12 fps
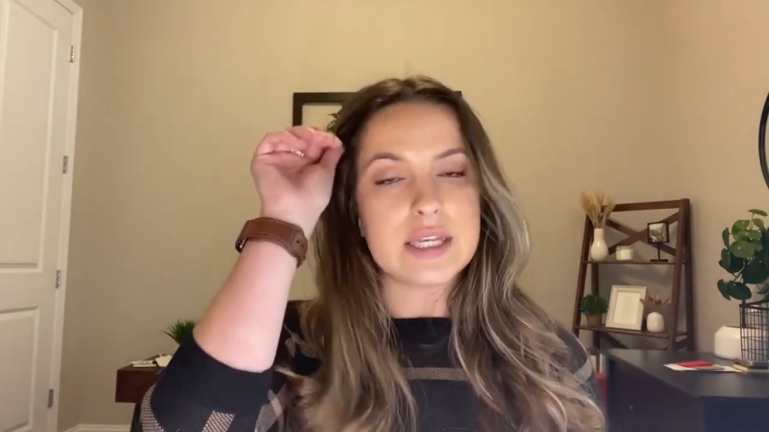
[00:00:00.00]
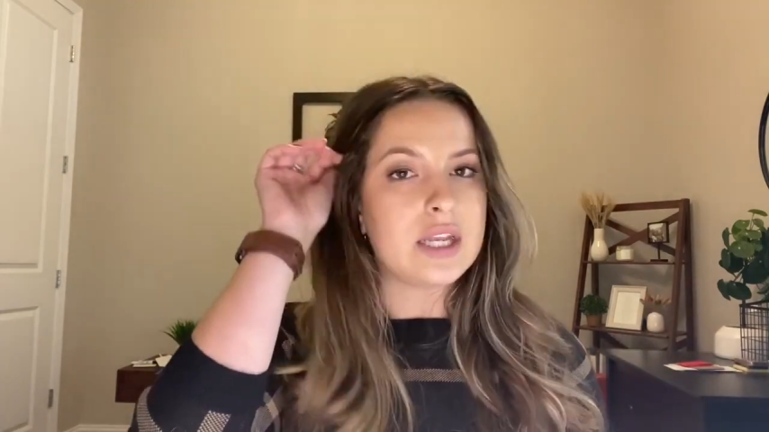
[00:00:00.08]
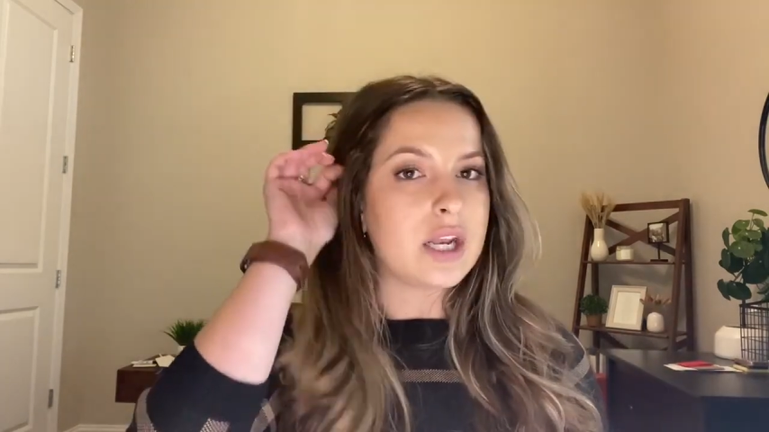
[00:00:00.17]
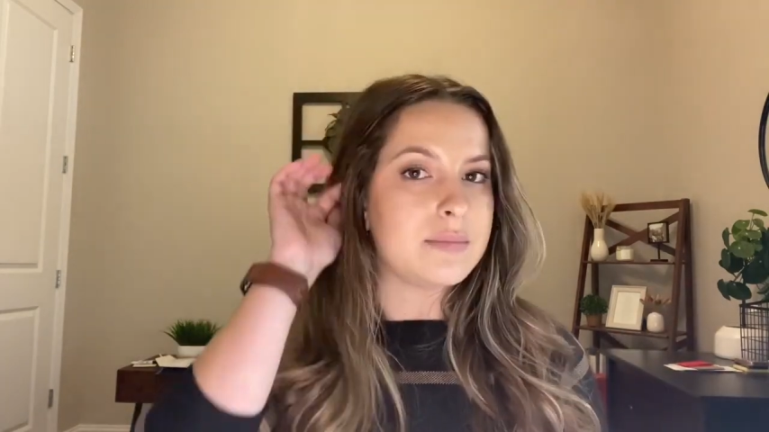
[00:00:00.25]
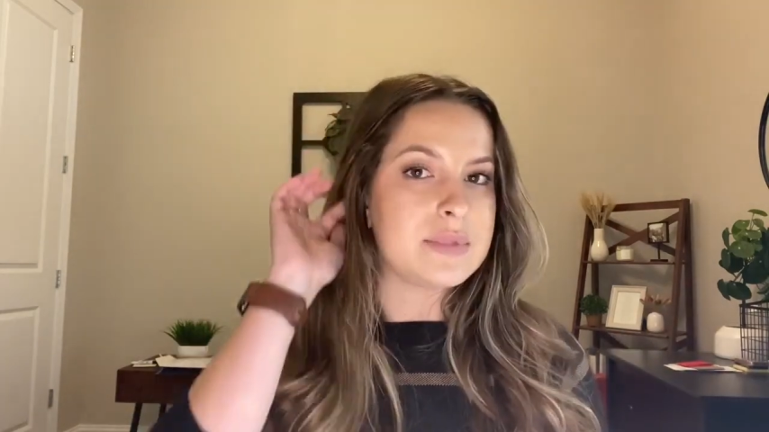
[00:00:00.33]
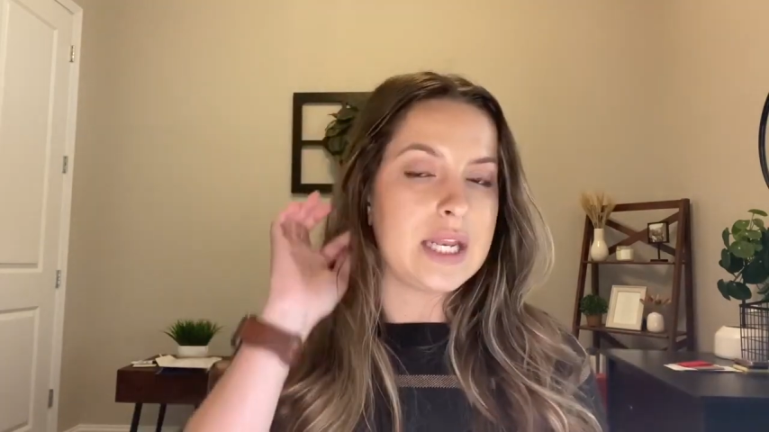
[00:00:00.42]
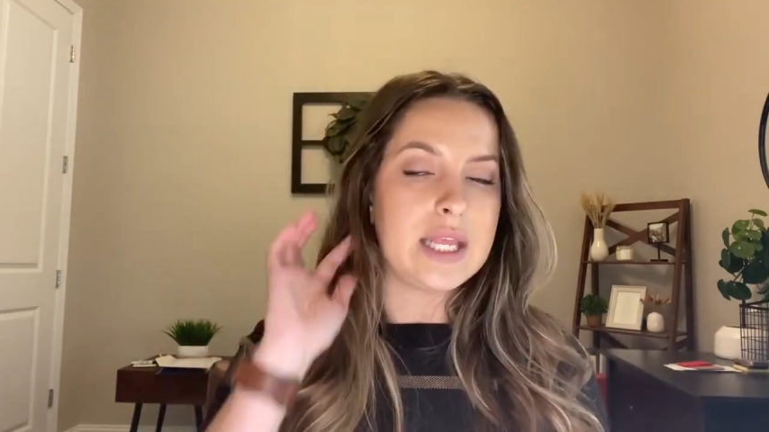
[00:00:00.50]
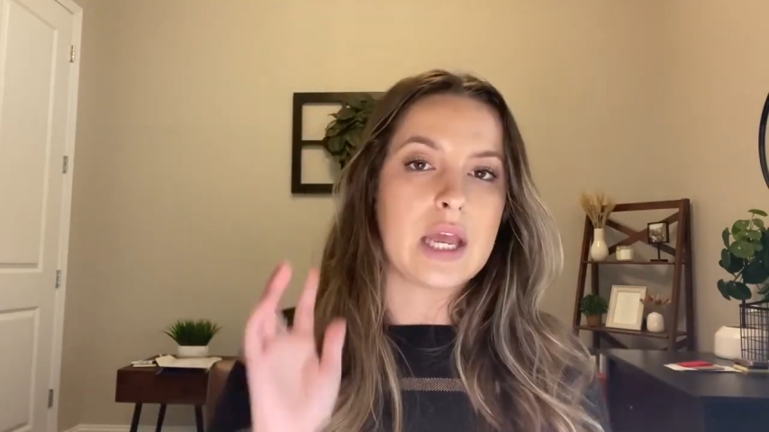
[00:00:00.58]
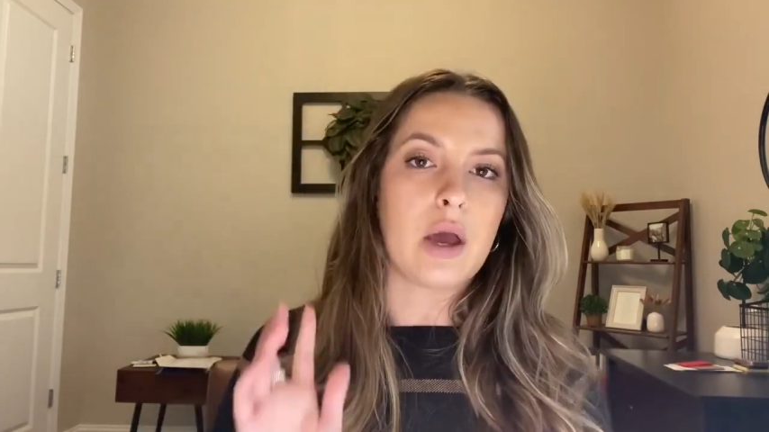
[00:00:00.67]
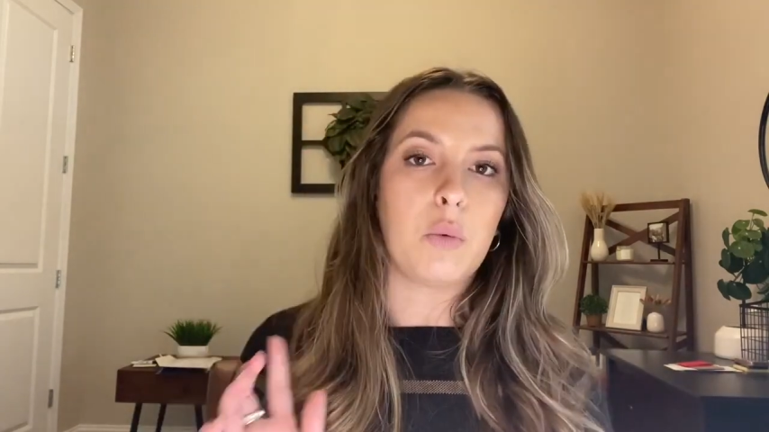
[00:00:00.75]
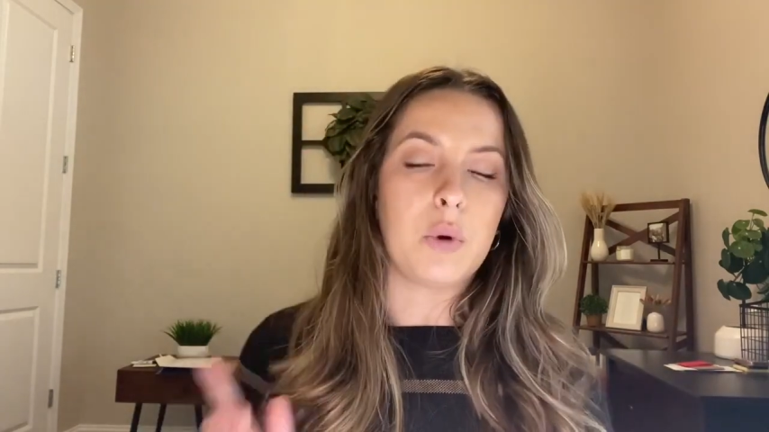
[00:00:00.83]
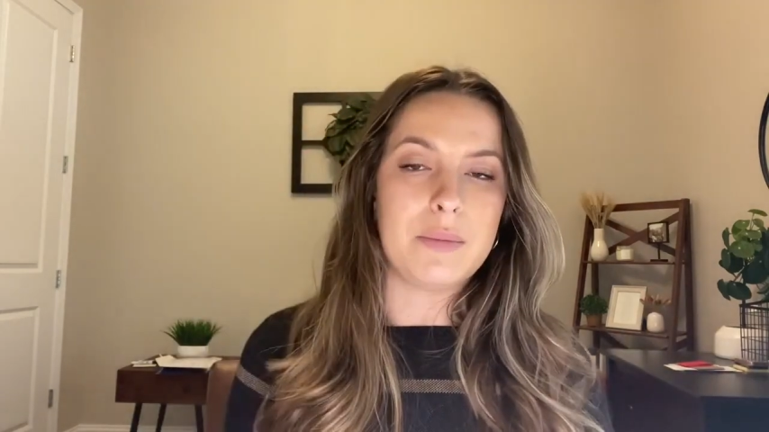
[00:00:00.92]
And I'm sending
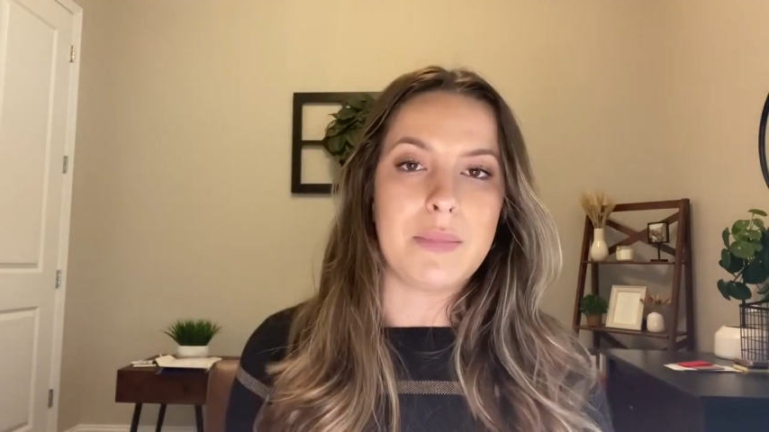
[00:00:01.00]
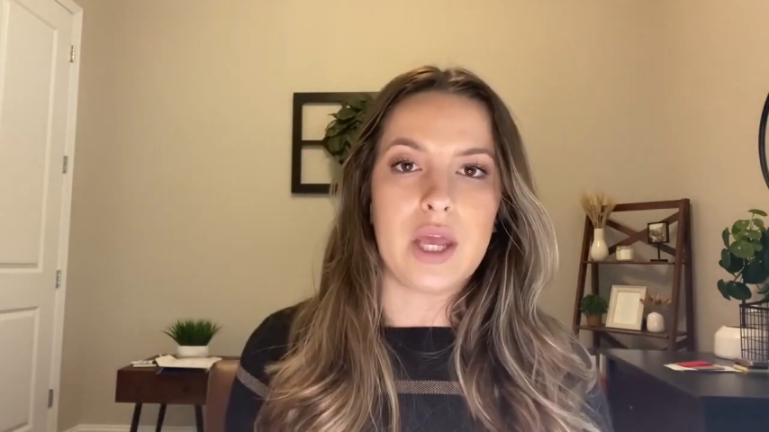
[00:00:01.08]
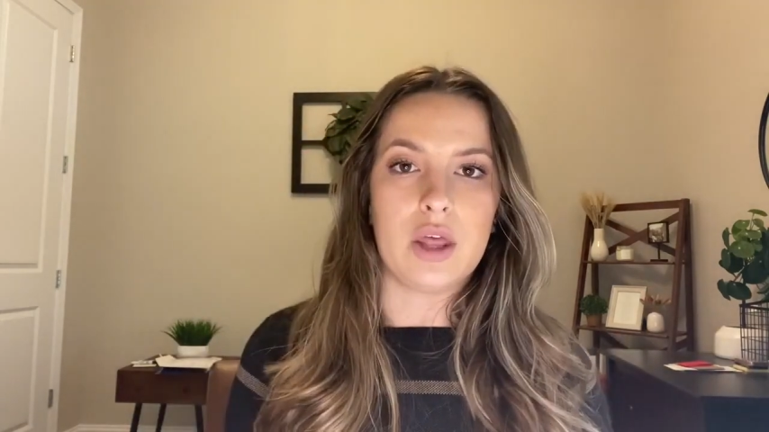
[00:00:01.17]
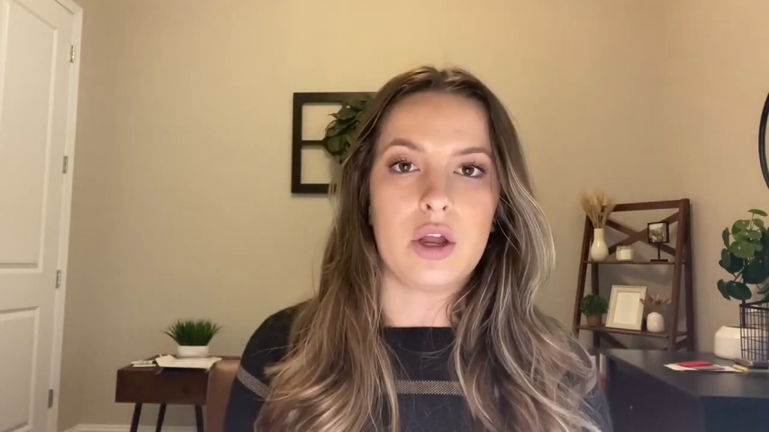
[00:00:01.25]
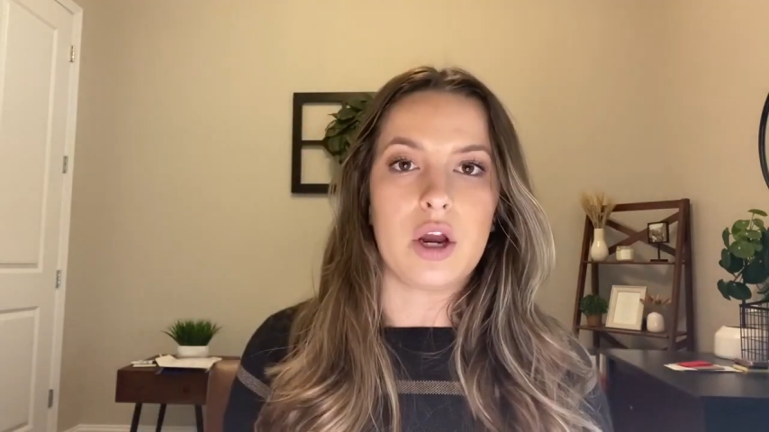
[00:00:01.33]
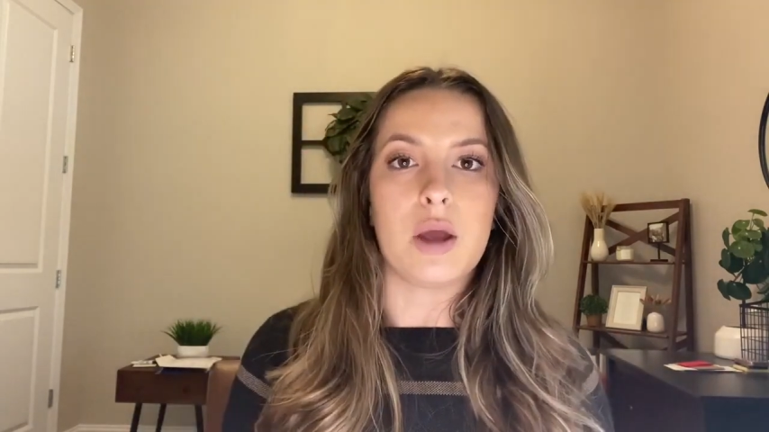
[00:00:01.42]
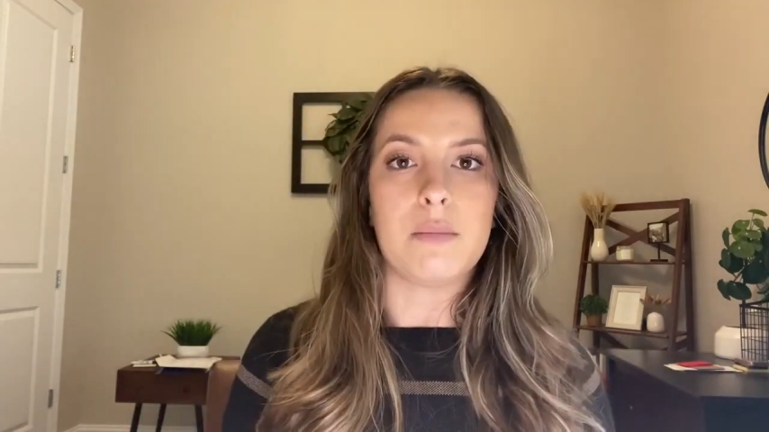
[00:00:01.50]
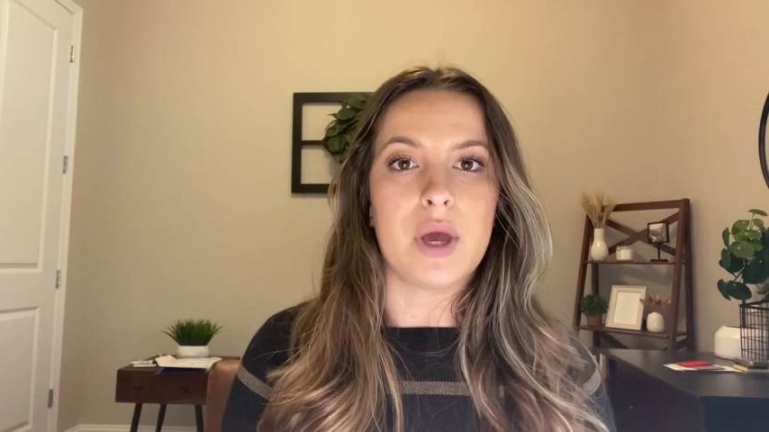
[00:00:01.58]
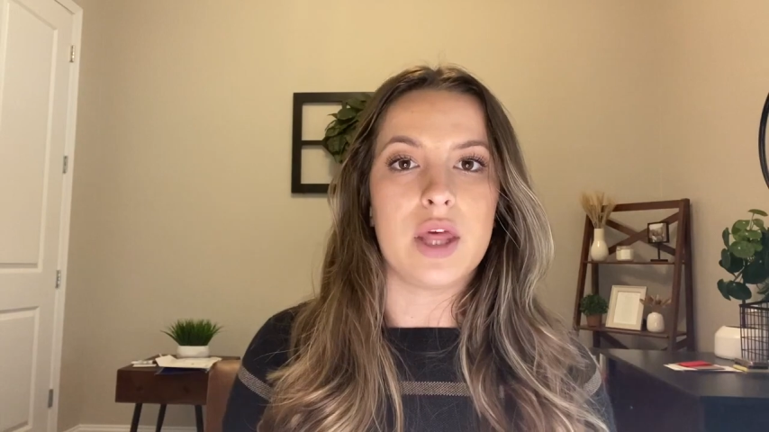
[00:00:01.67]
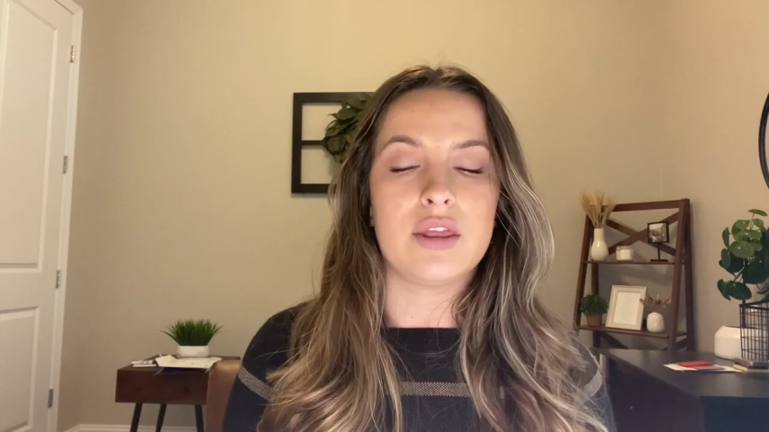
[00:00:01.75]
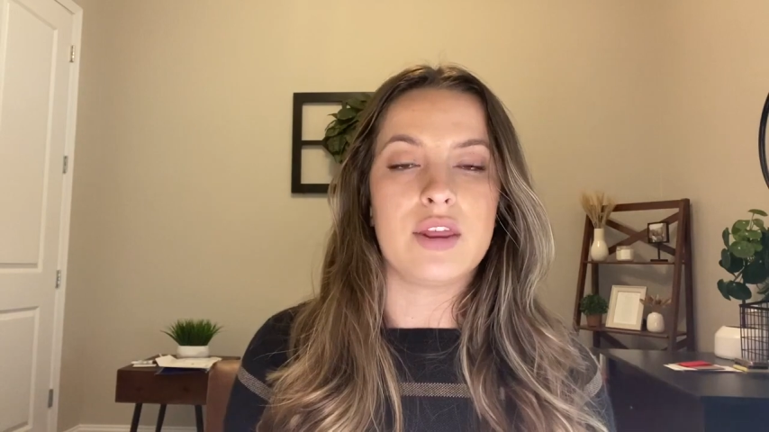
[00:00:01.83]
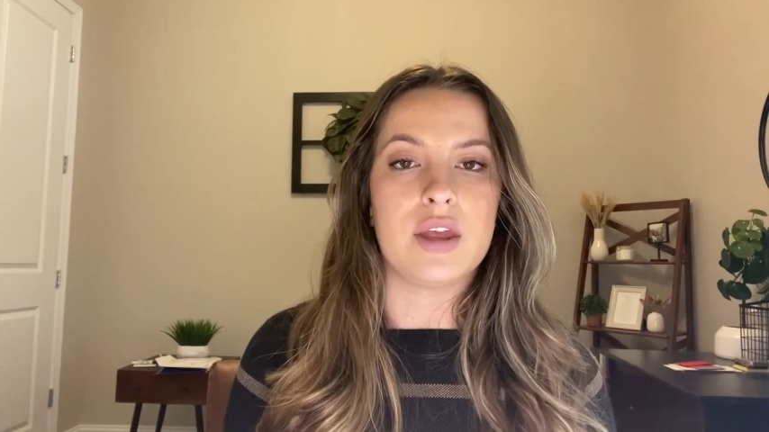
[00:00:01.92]
out one mailer a month